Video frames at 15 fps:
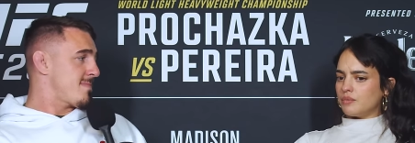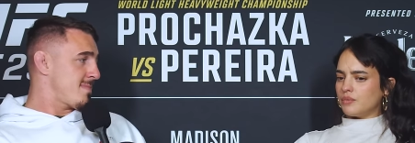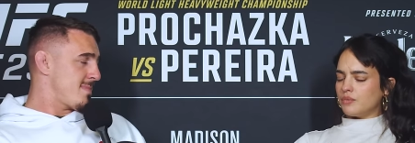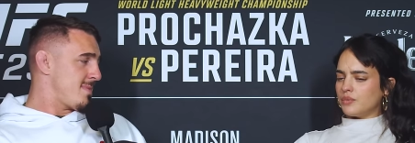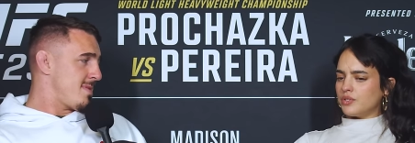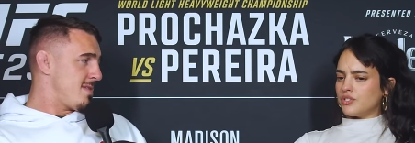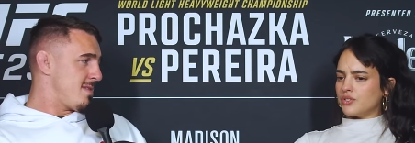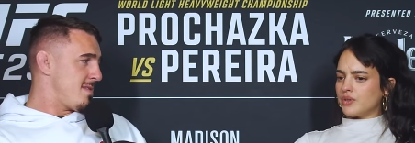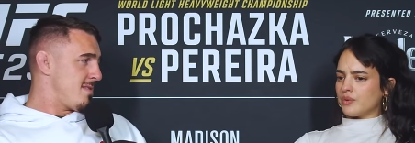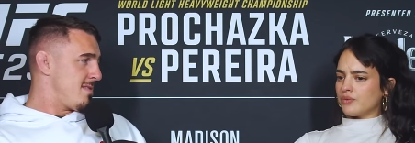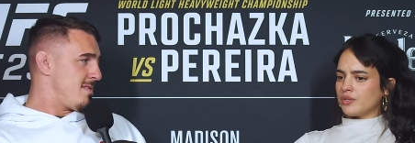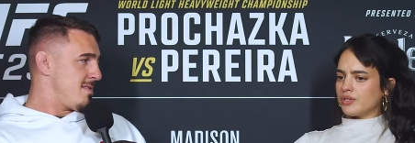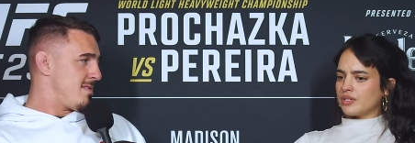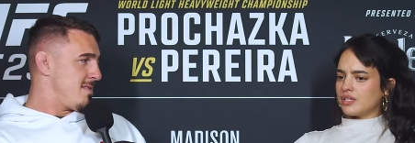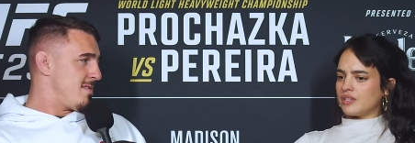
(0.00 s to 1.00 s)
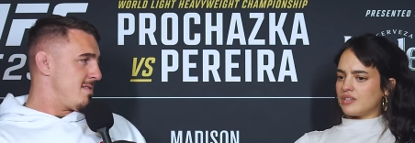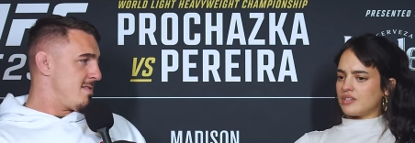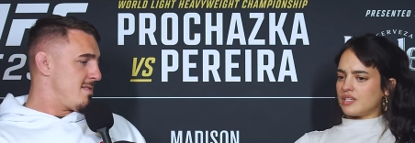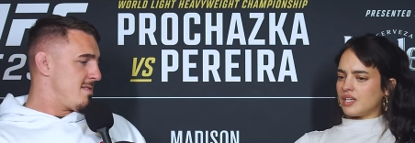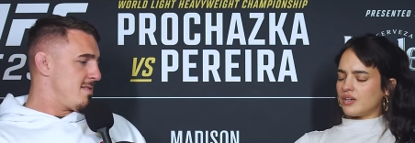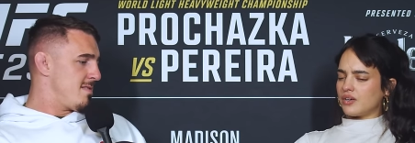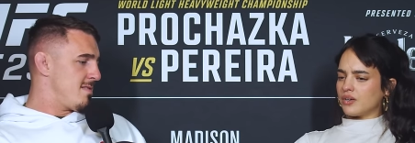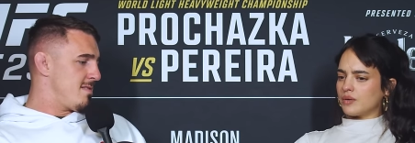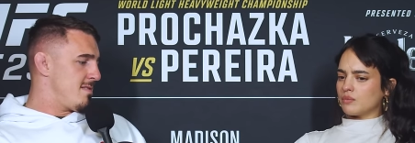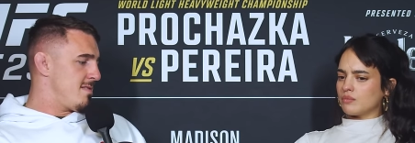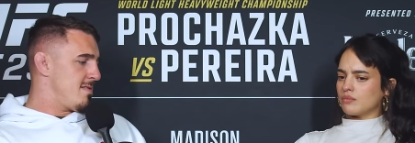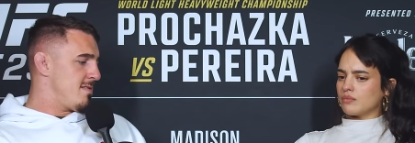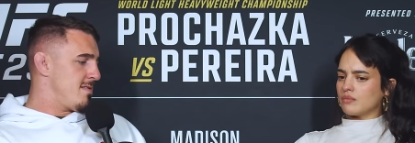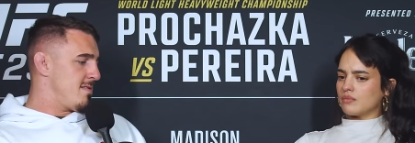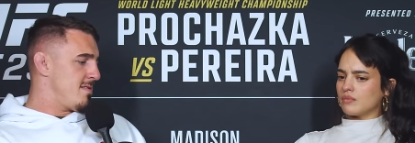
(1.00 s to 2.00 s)
Speaker 1: Would you ever consider
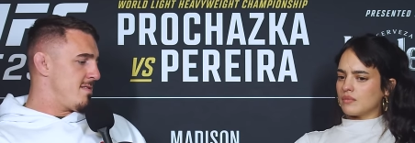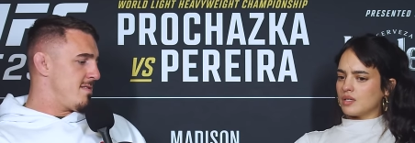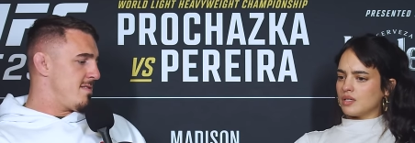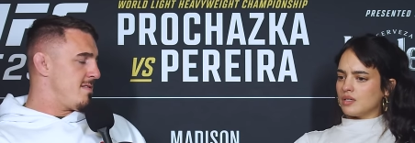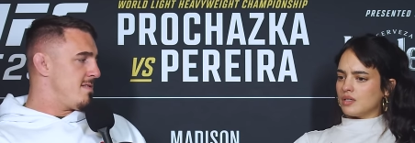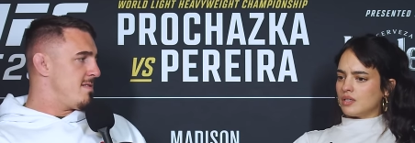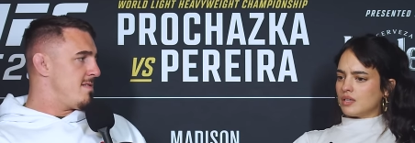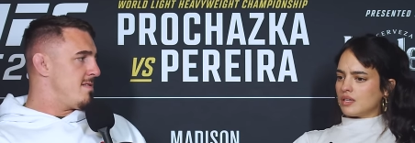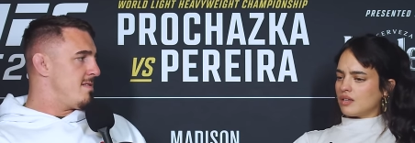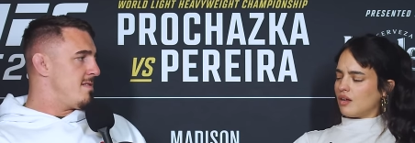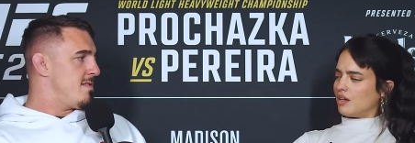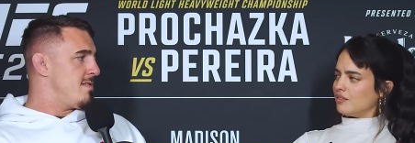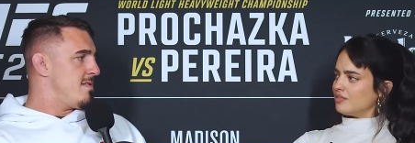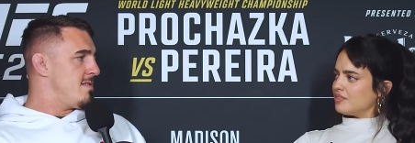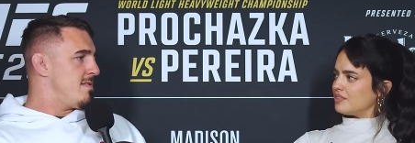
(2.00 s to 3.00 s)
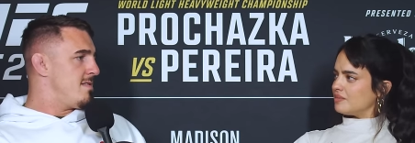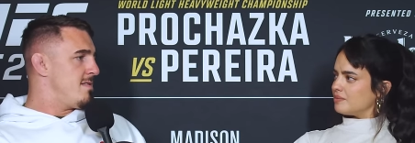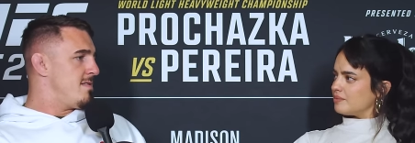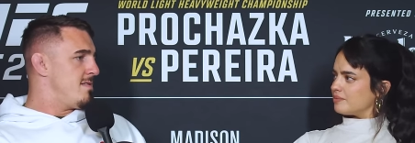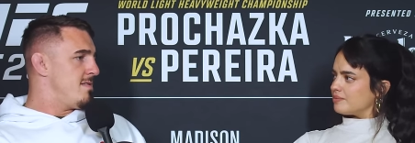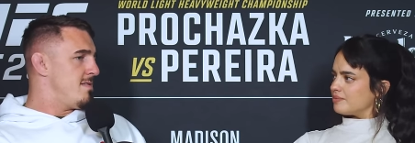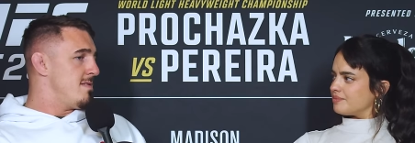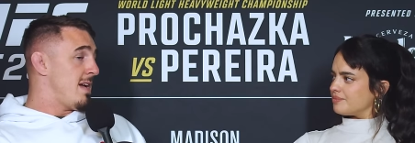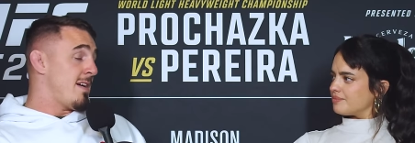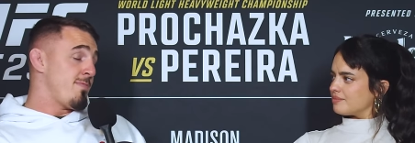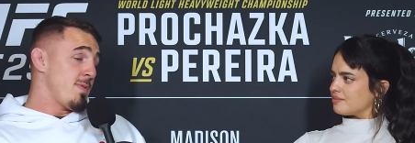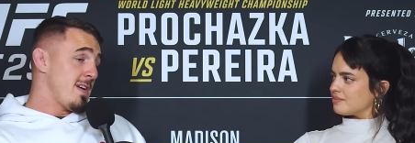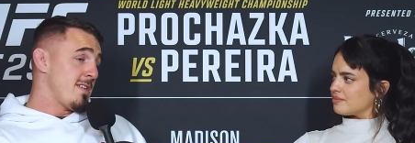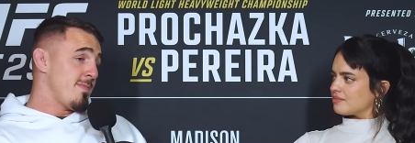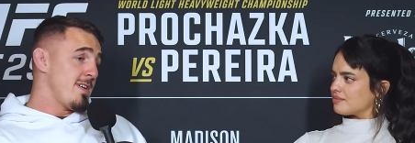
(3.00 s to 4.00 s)
golf?
Speaker 2: I've
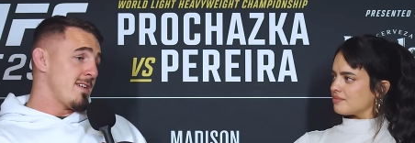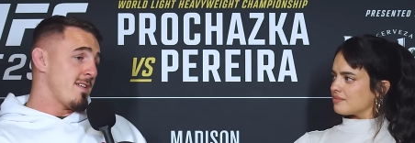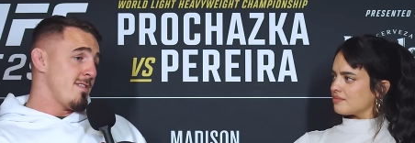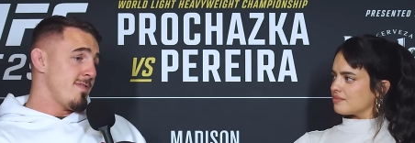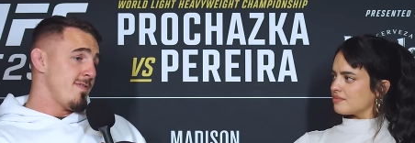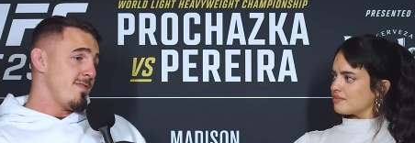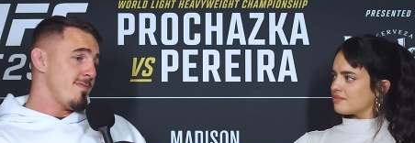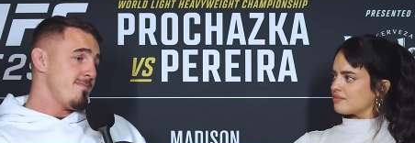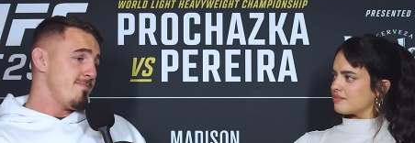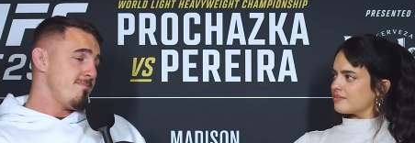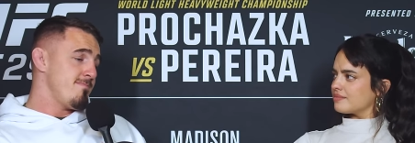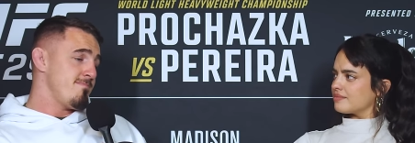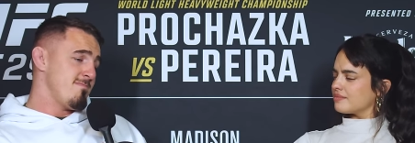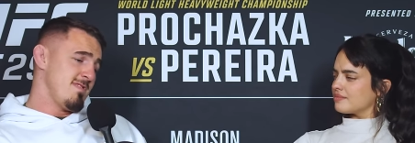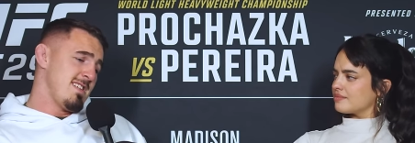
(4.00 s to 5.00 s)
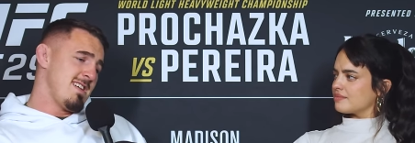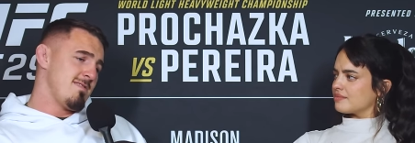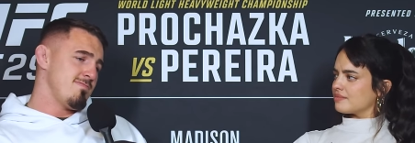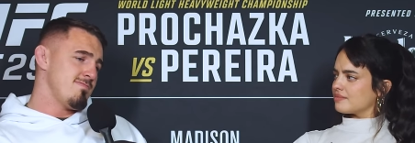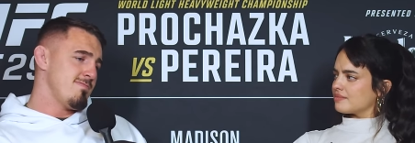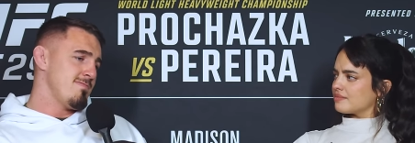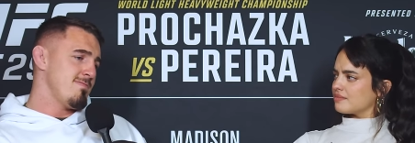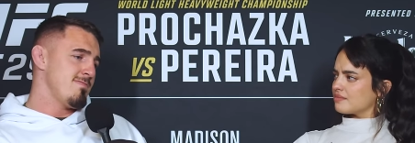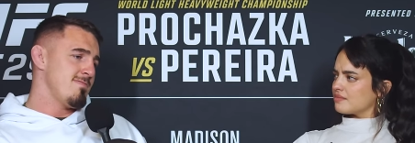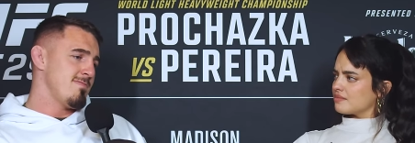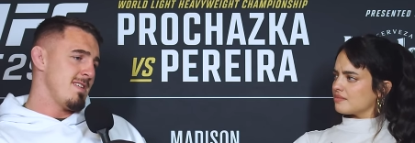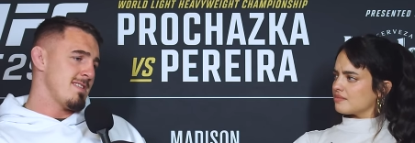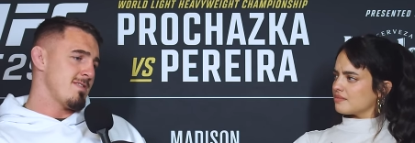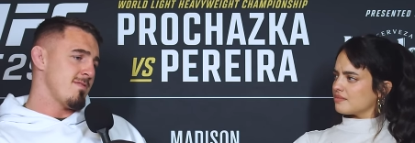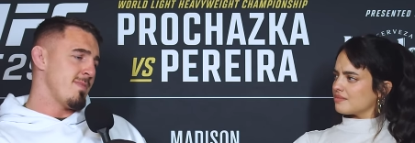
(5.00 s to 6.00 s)
played a bit of golf.
Speaker 1: Yeah,
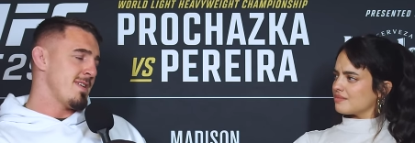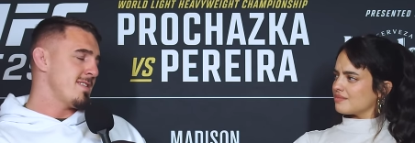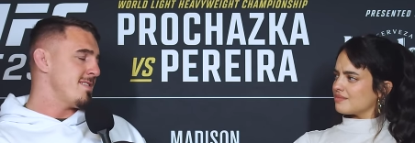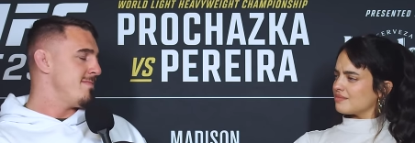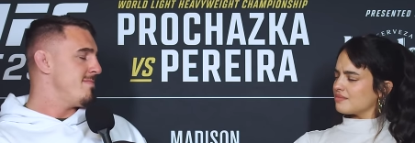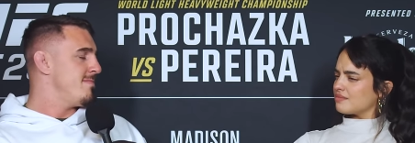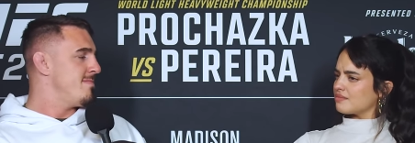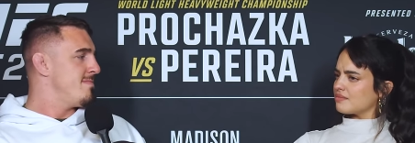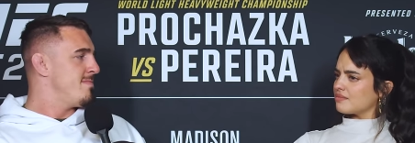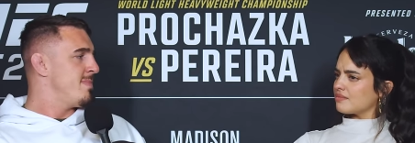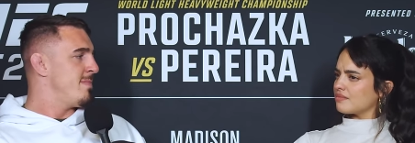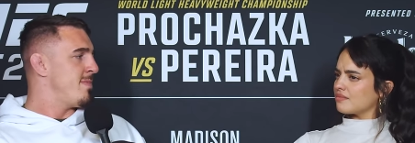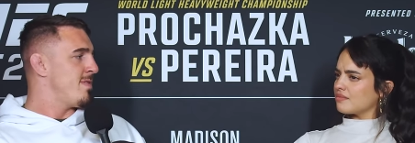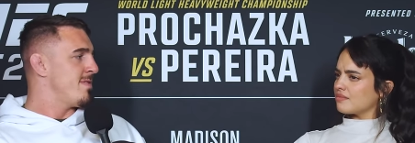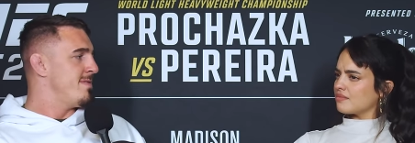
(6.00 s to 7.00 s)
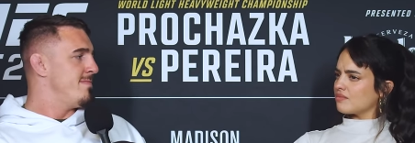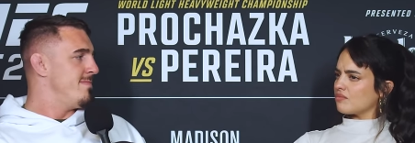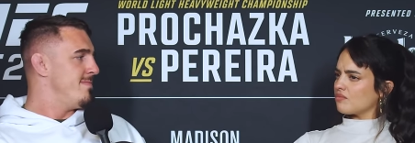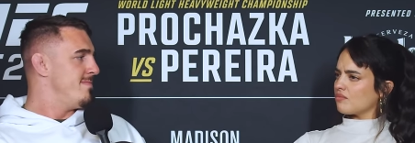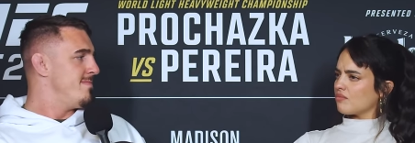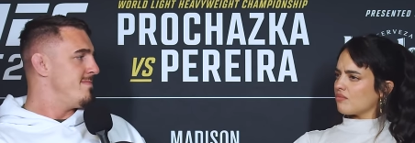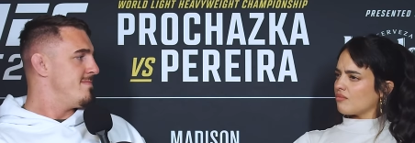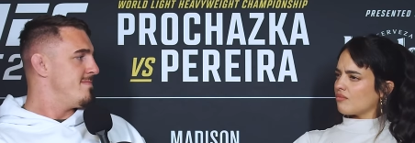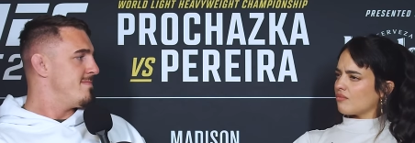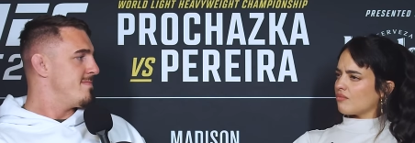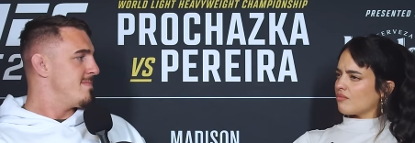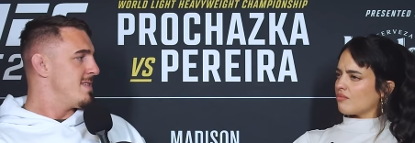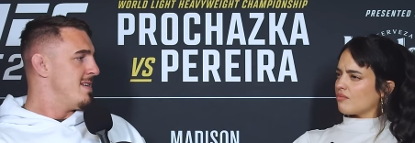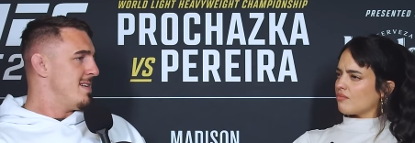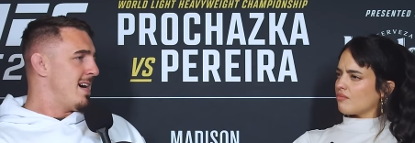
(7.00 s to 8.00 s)
Speaker 2: I don't mind it. A bit boring.
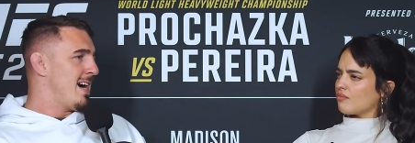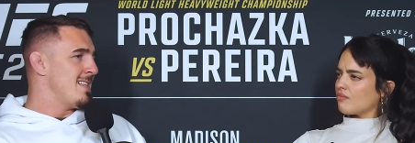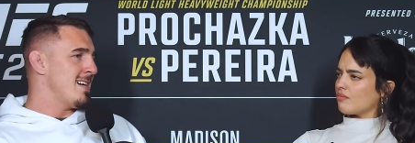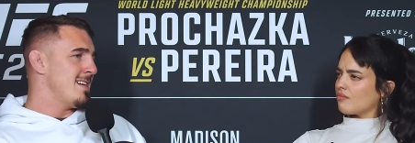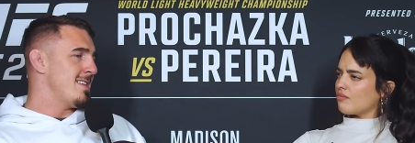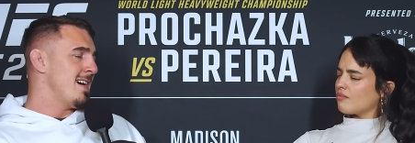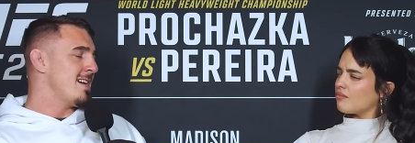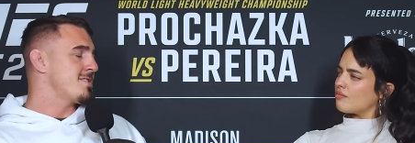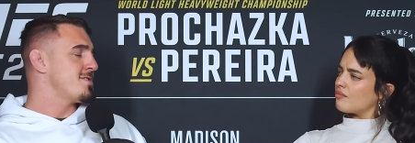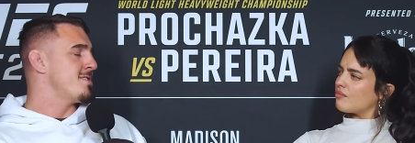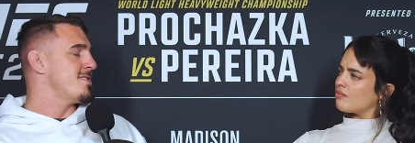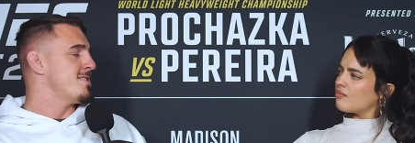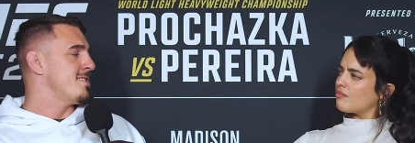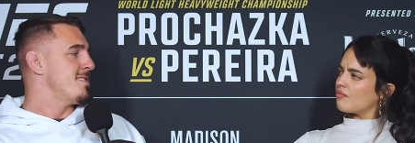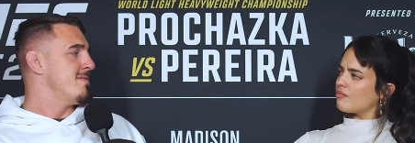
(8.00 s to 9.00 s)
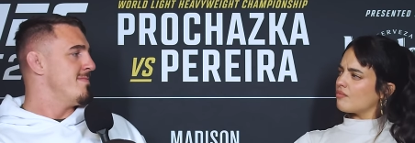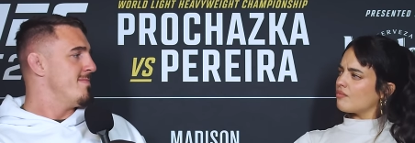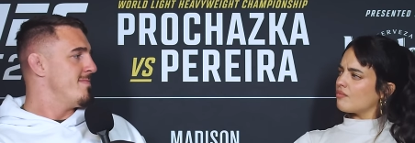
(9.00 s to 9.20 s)
I like the action, you see.